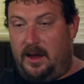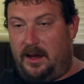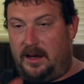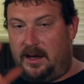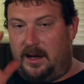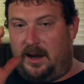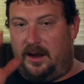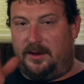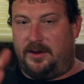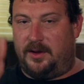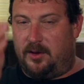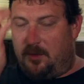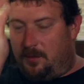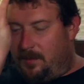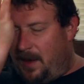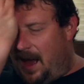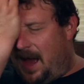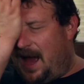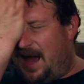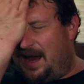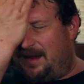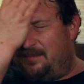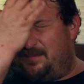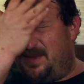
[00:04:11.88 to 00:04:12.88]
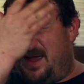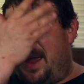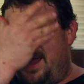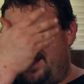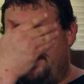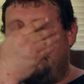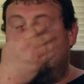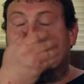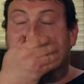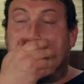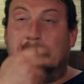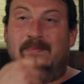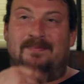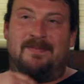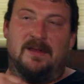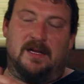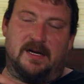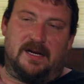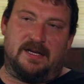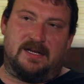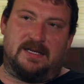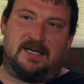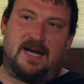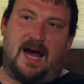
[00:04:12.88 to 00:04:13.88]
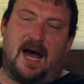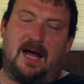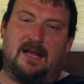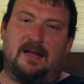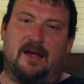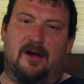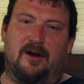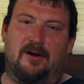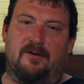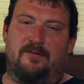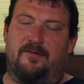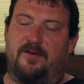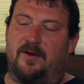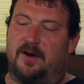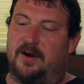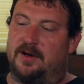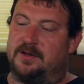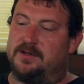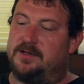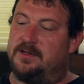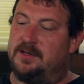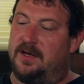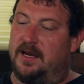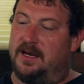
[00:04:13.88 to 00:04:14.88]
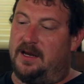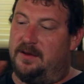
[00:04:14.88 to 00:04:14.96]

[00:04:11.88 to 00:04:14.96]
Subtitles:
Your mind may look at the dialogue first,